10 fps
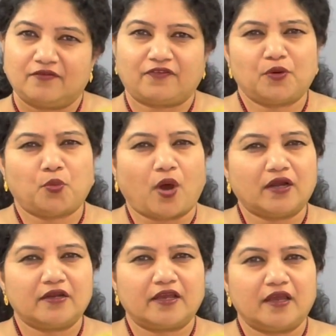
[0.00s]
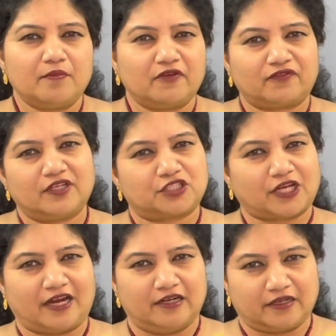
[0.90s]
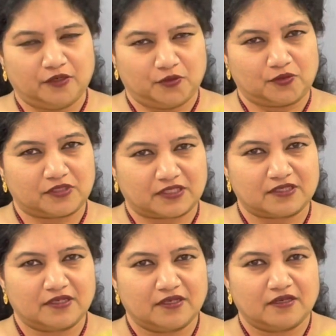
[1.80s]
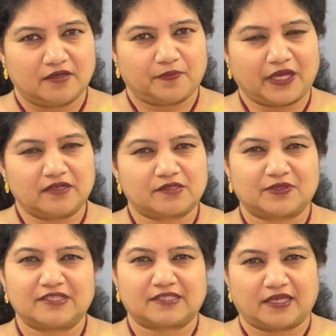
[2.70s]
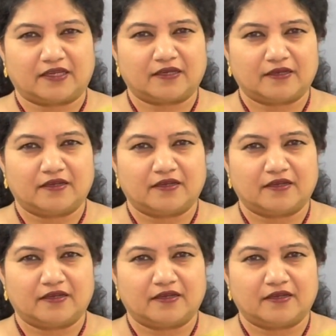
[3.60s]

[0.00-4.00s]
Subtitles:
For one game, if the child lose, parents will say,